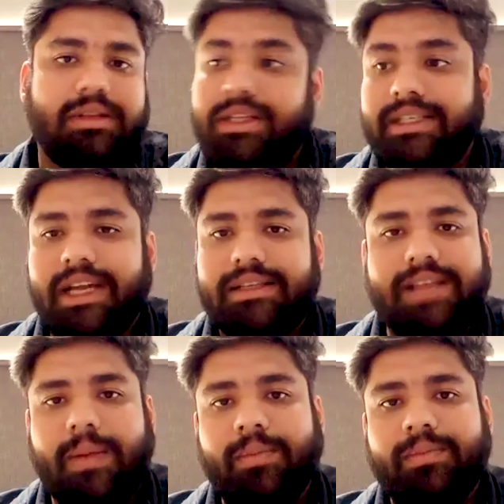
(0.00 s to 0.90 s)
These are
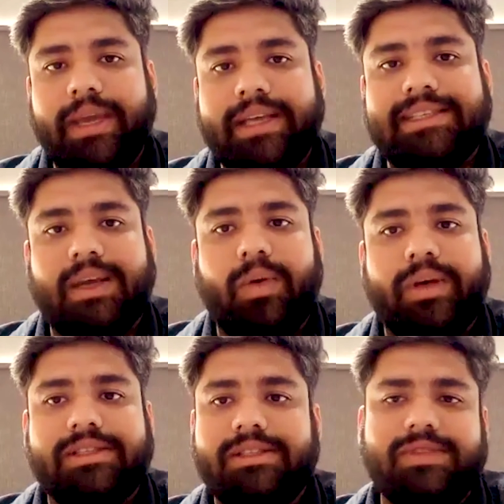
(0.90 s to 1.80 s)
some basic
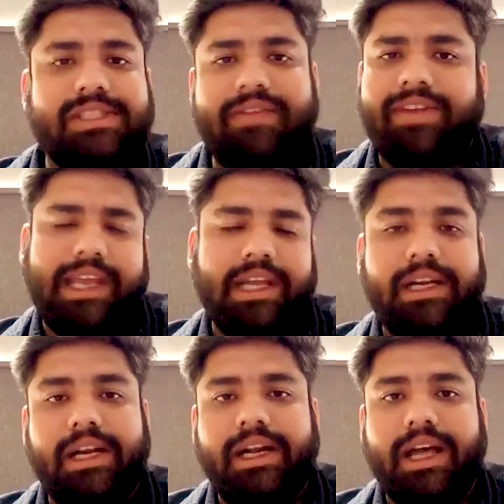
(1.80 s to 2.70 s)
questions which every
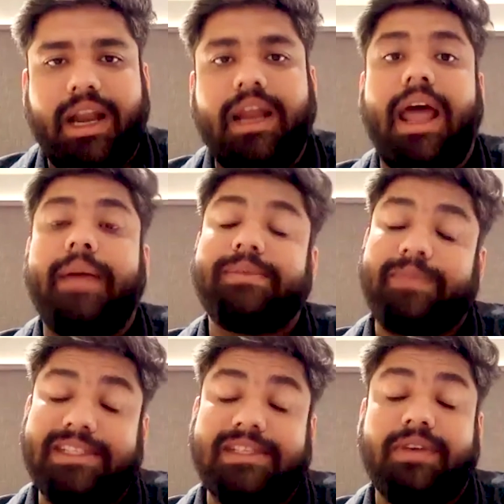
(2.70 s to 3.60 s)
reader, and I'm
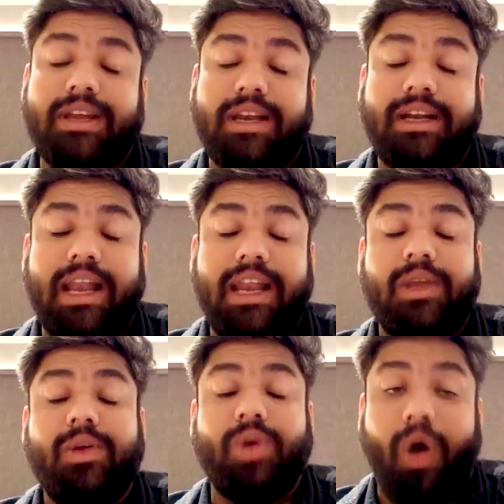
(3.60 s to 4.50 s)
specifically telling
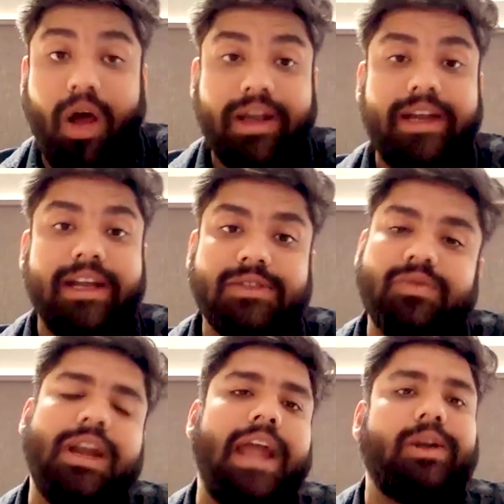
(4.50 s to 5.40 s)
you, your readers
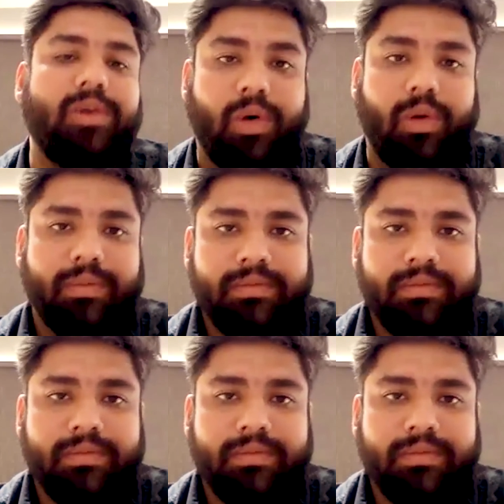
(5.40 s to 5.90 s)
would like to know.